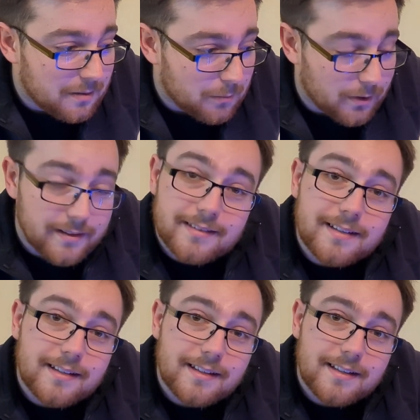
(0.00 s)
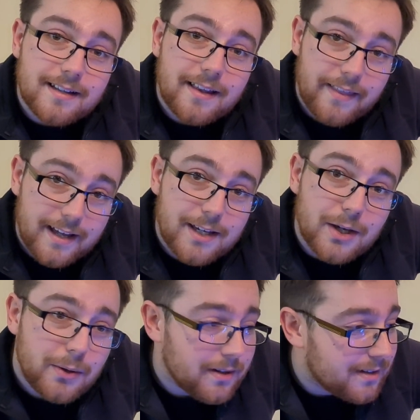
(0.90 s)
Boys, thank
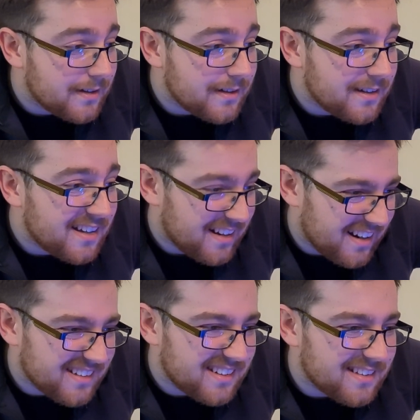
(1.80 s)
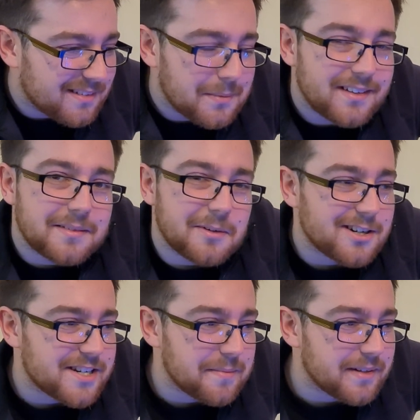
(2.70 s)
you. Let's customize some
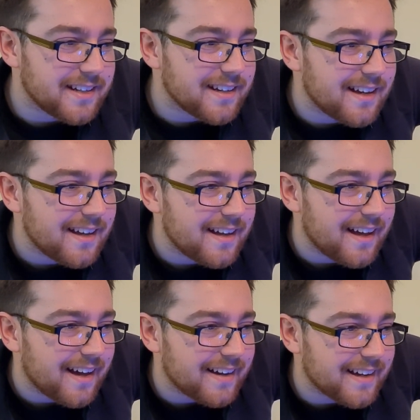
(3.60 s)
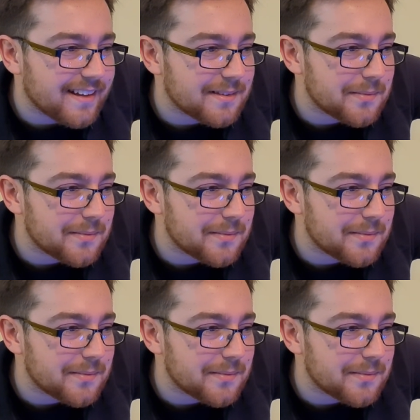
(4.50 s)
RGB and get some